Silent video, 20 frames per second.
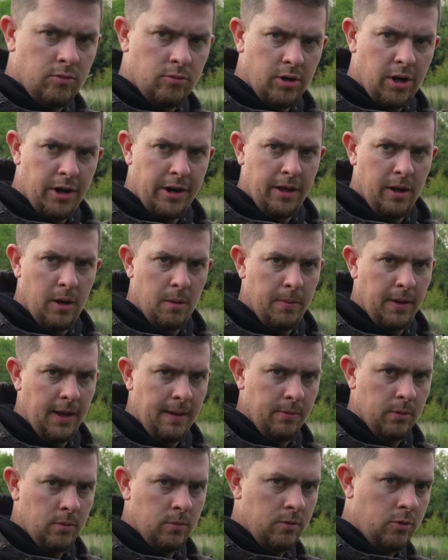Rightio
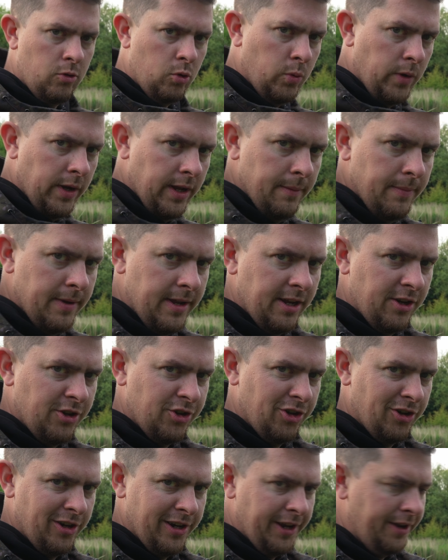people, it's all getting a bit
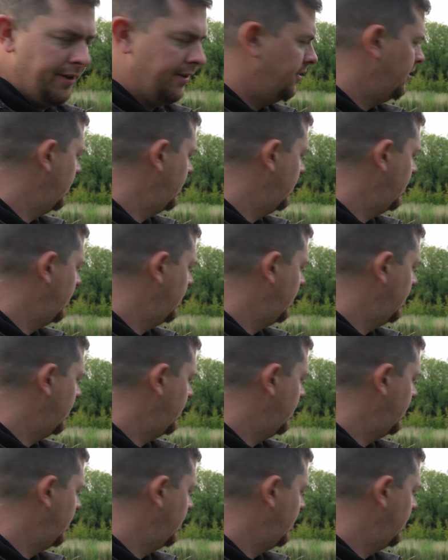exciting.